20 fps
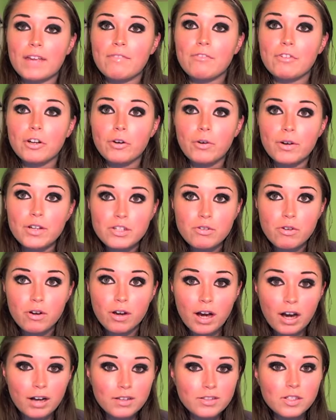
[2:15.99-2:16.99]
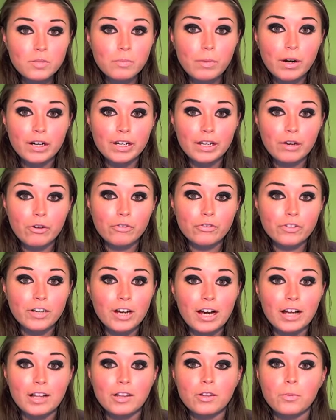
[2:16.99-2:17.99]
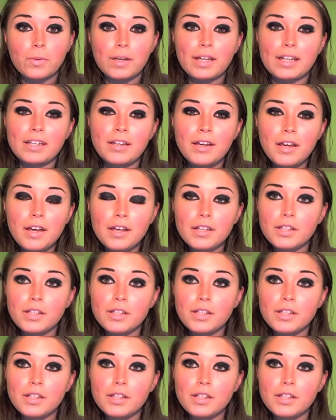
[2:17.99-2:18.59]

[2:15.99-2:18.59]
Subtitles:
If you're going to a costume party or for Halloween,